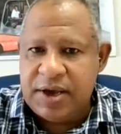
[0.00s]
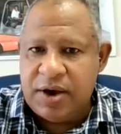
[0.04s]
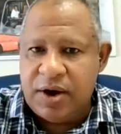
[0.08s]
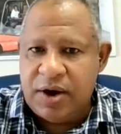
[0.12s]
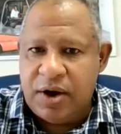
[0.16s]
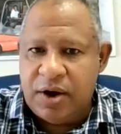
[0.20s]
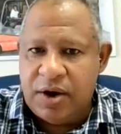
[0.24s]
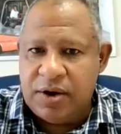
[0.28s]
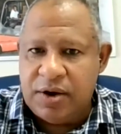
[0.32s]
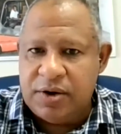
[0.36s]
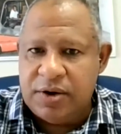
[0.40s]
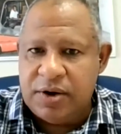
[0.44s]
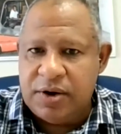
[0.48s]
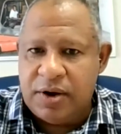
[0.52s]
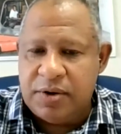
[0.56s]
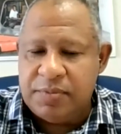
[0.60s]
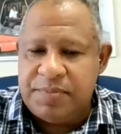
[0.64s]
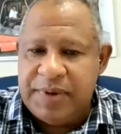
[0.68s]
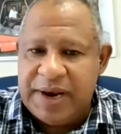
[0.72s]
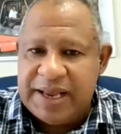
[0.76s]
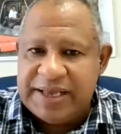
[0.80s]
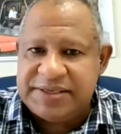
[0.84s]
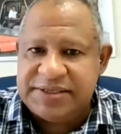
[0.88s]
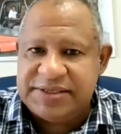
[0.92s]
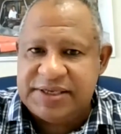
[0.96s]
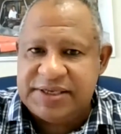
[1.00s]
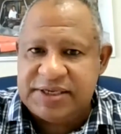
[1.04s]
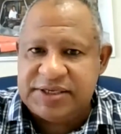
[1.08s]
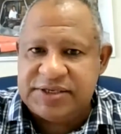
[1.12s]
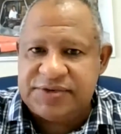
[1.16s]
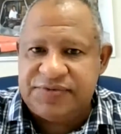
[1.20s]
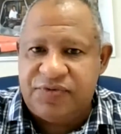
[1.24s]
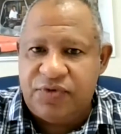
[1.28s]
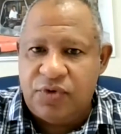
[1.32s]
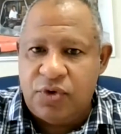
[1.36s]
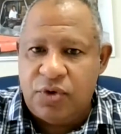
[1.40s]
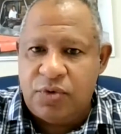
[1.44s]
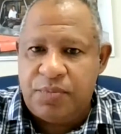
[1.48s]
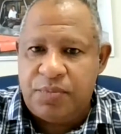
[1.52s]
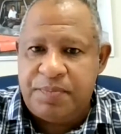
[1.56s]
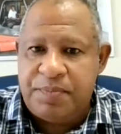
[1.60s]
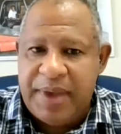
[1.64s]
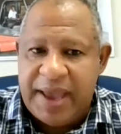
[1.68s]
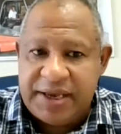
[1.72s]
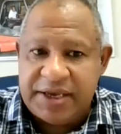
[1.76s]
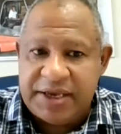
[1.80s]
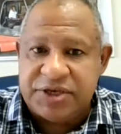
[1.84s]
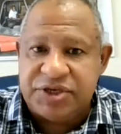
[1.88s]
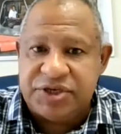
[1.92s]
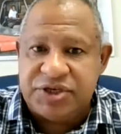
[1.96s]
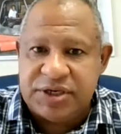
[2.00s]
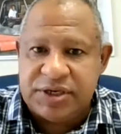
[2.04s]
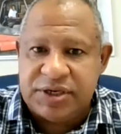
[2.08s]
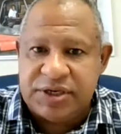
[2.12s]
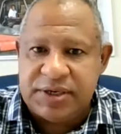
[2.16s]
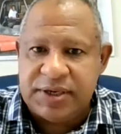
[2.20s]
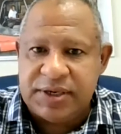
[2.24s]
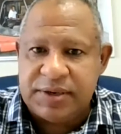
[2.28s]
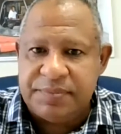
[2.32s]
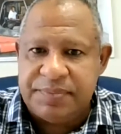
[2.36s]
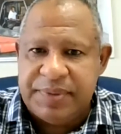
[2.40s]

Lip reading: on plastics for packaging,